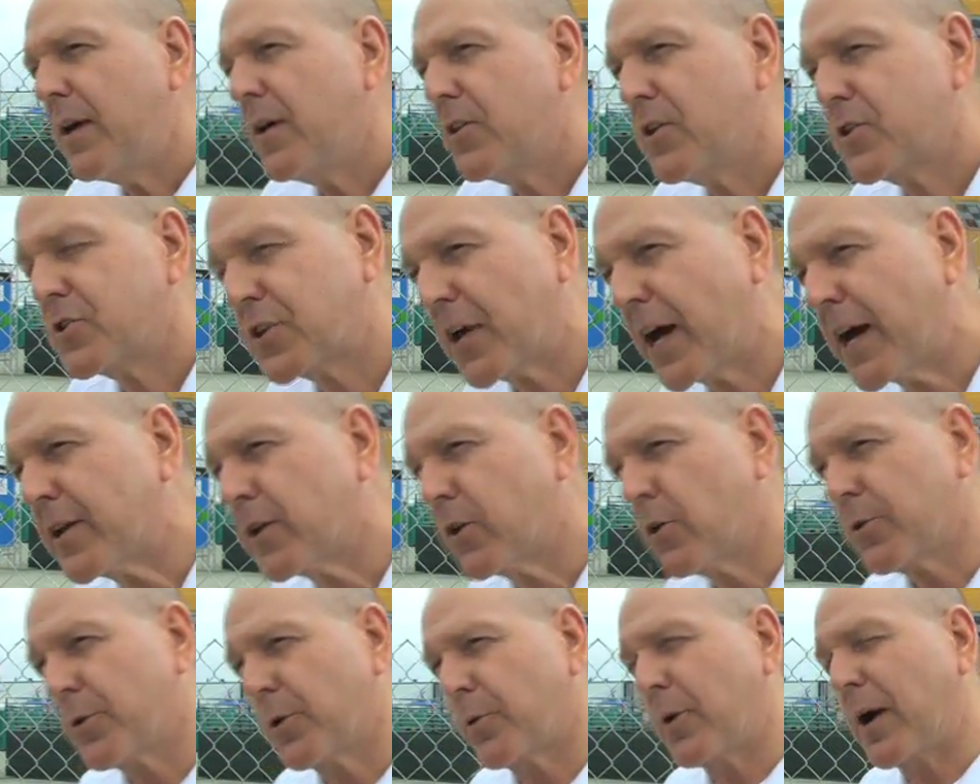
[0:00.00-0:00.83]
The
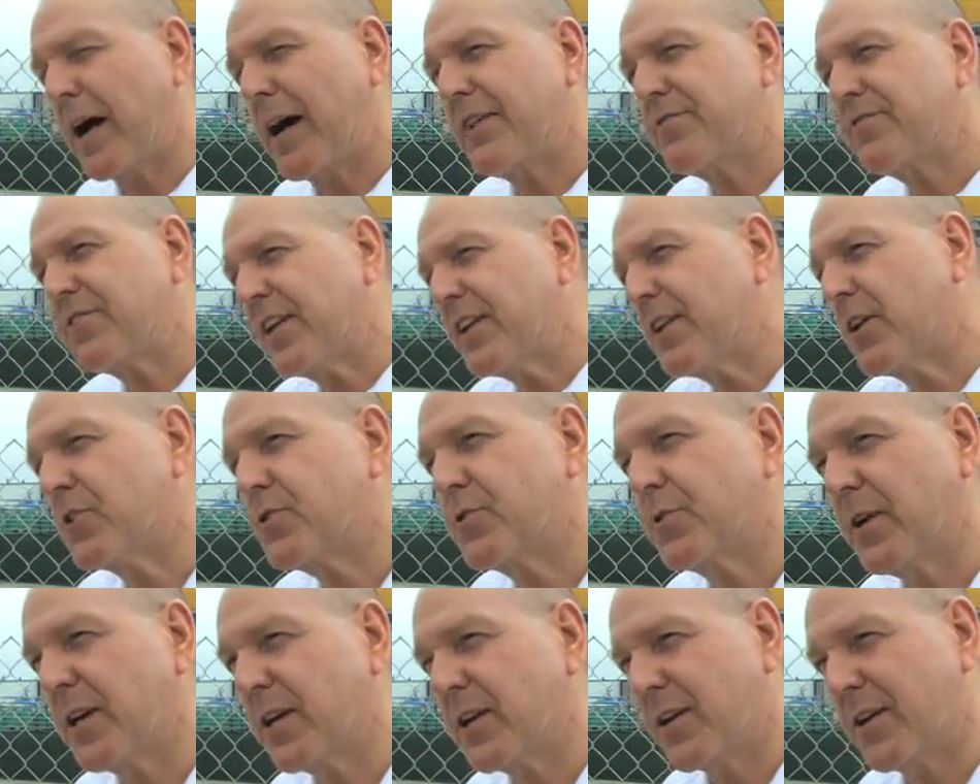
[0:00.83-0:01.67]
Cyclone arrived in a
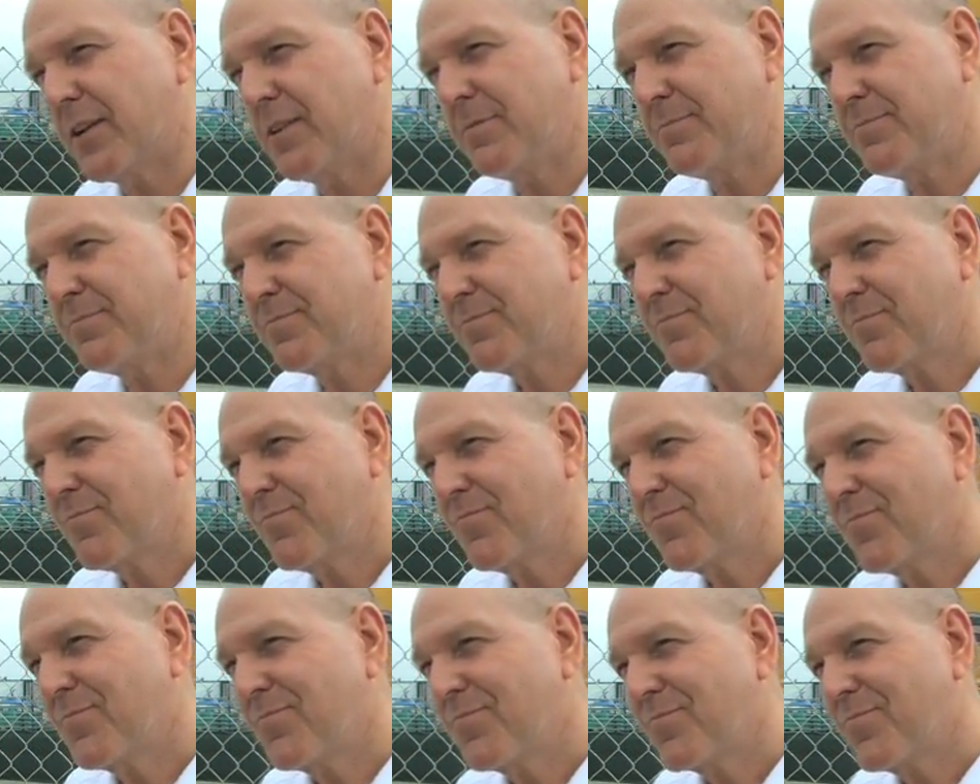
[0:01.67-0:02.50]
trailer.
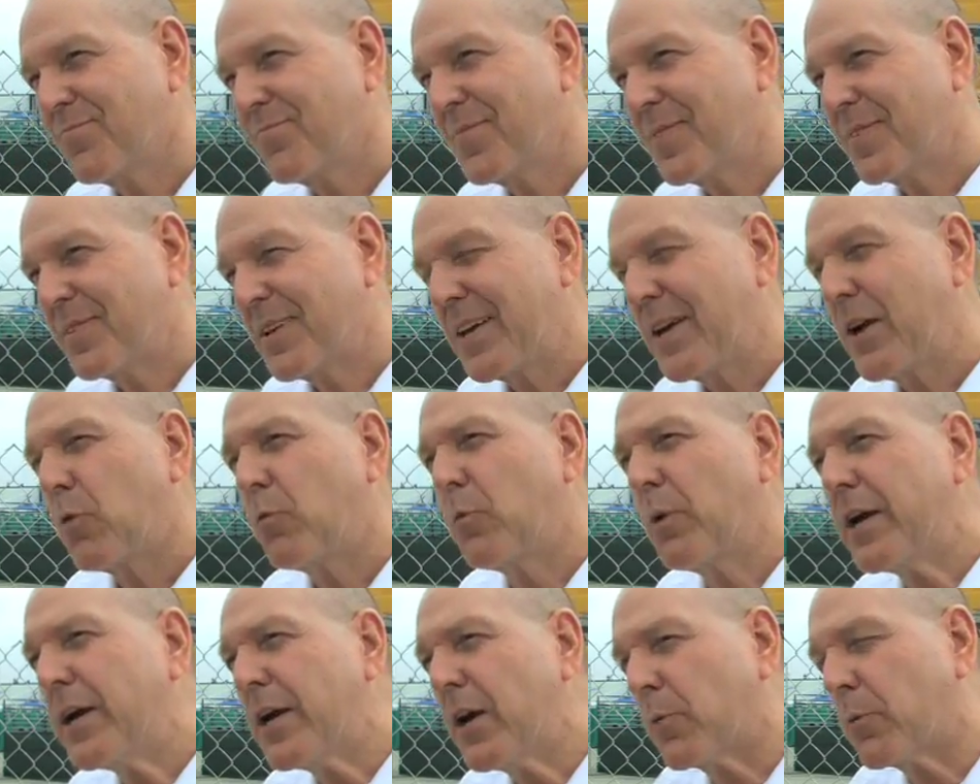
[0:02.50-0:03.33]

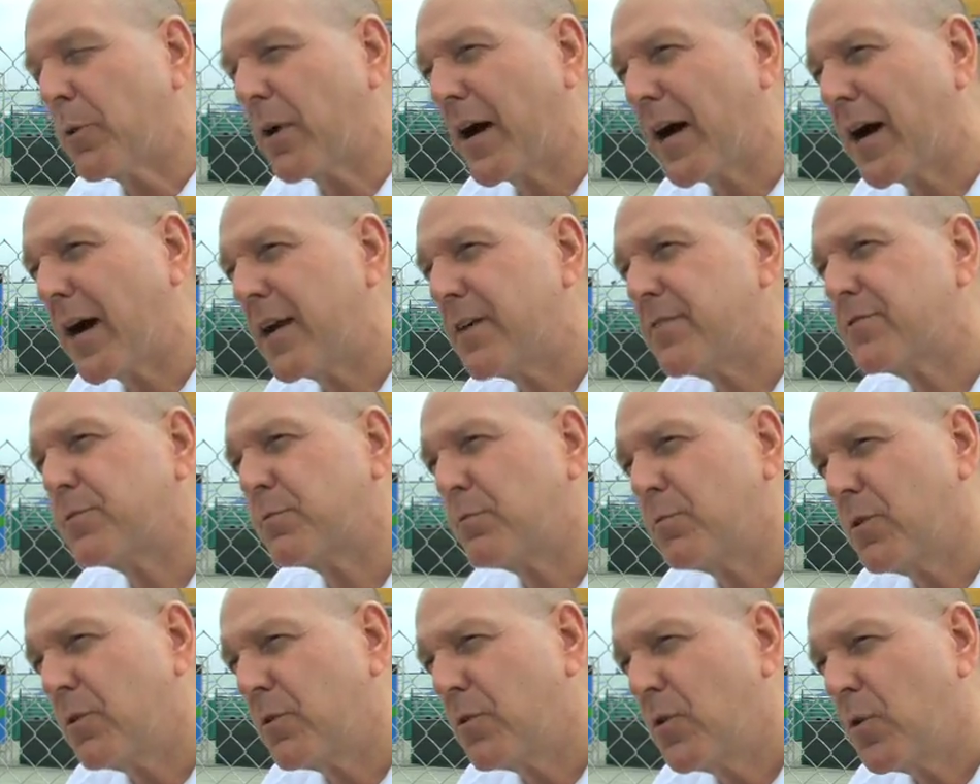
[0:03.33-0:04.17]
We arrived
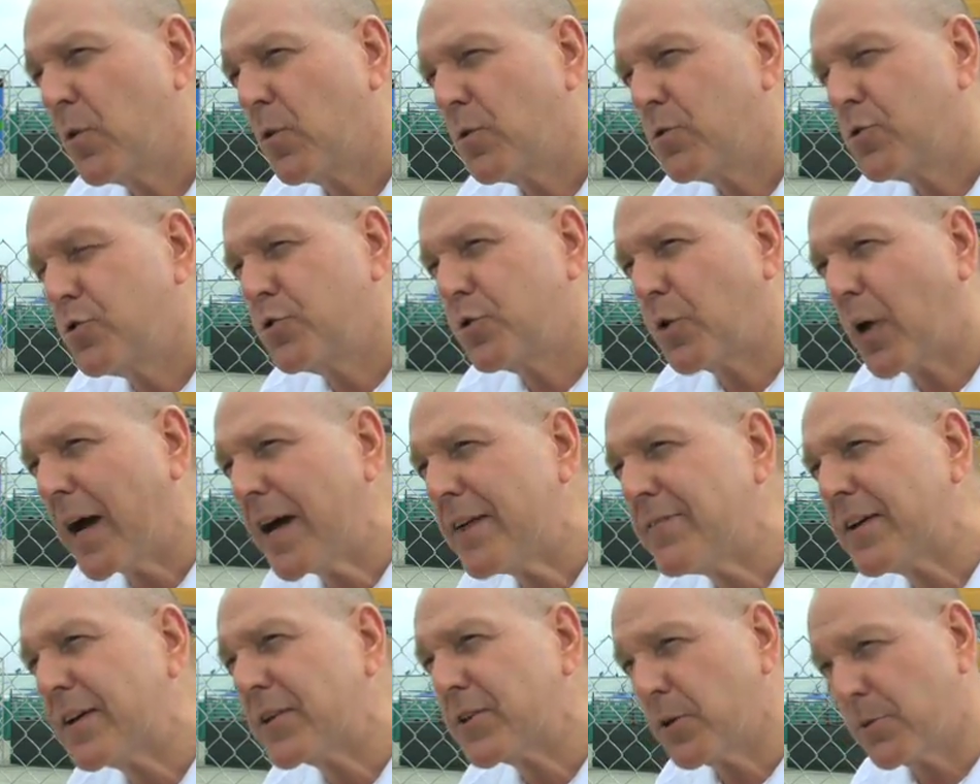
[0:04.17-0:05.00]

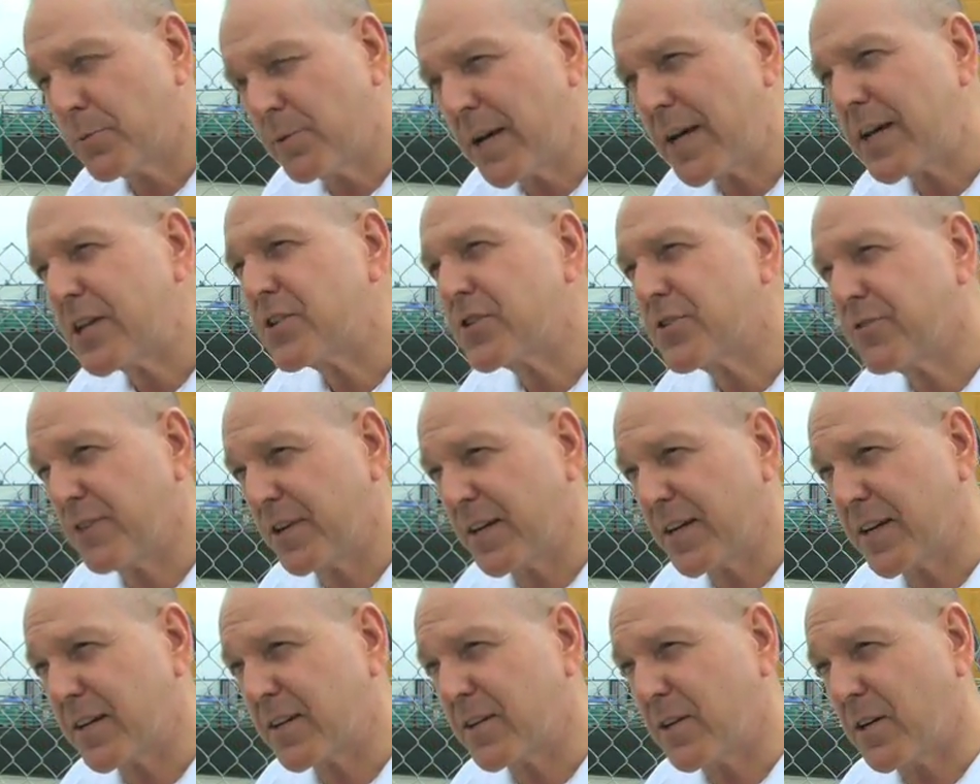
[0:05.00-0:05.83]
driving the race
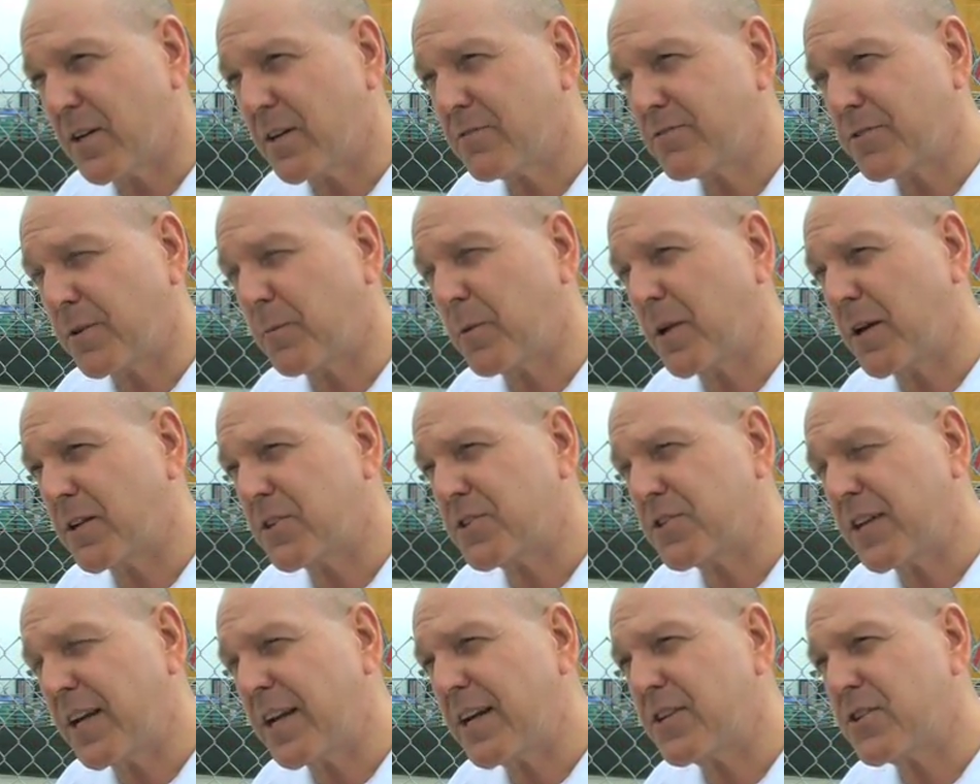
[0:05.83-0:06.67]
vehicle from
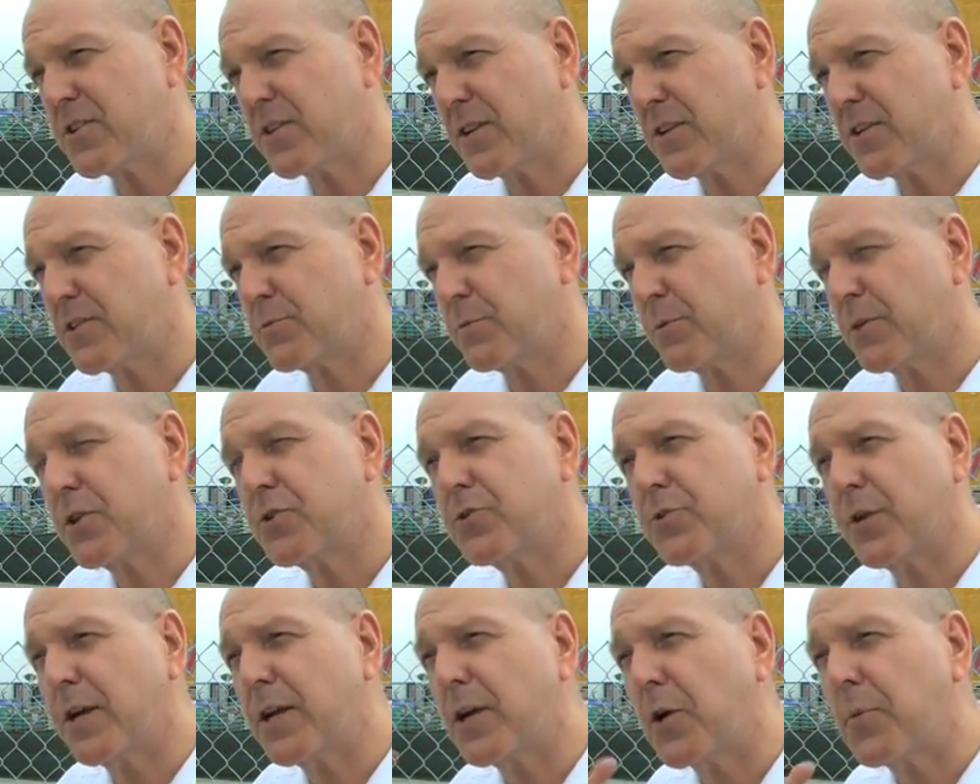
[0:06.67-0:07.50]
Los Angeles with
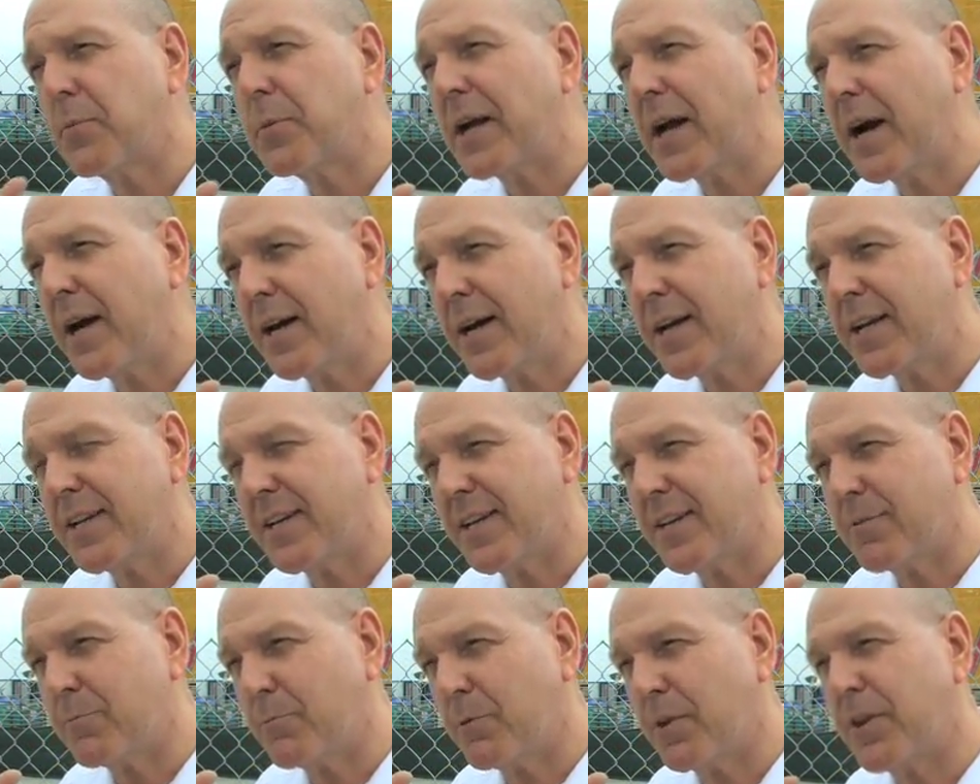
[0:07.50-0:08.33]
a trailer behind
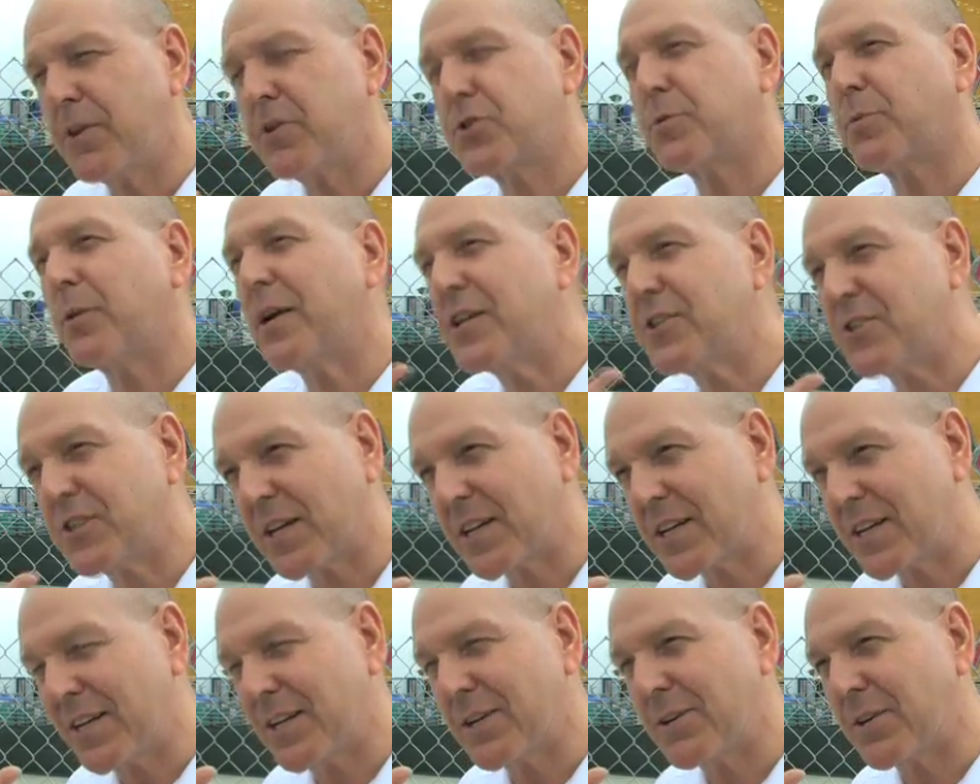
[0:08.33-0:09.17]
it with its
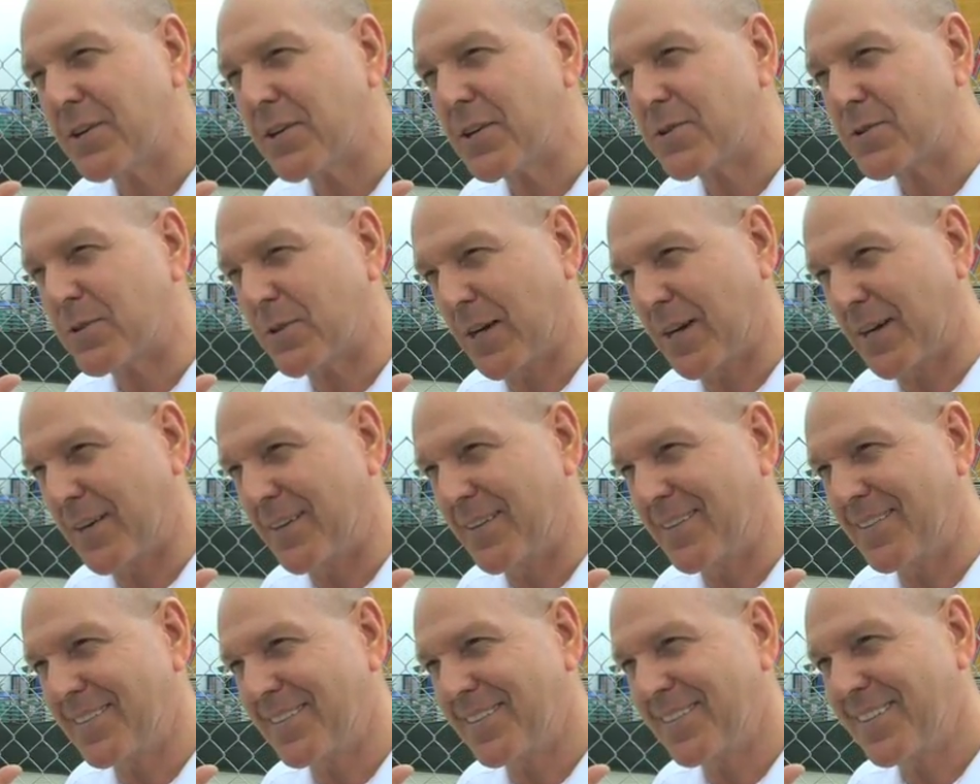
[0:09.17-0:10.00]
racing gear in the
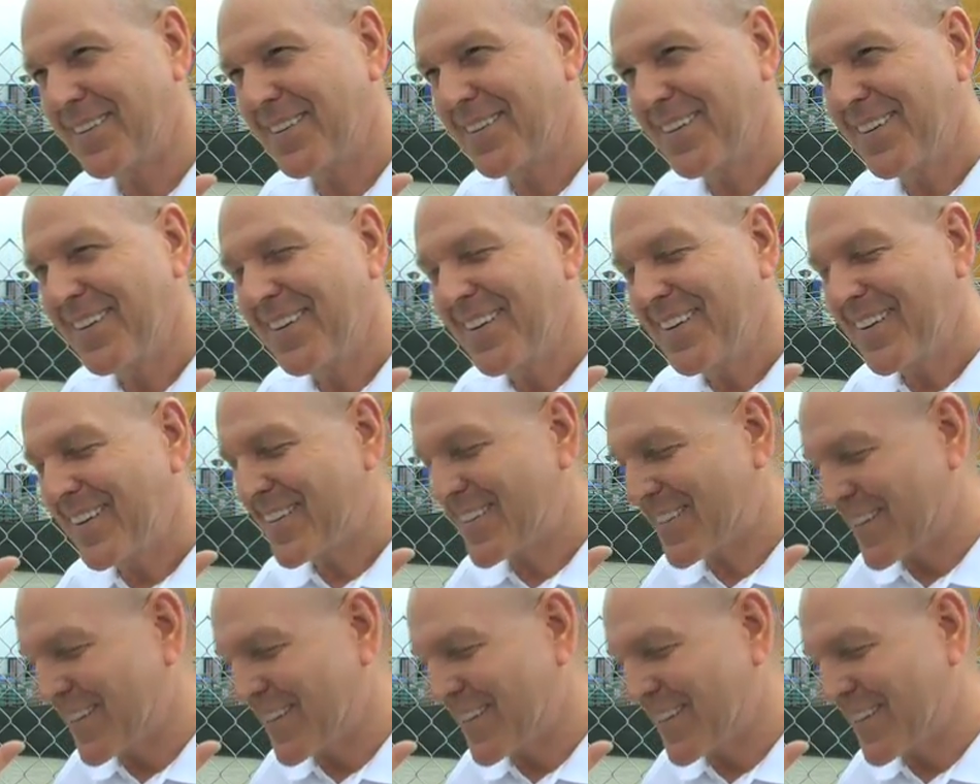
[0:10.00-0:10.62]
trailer.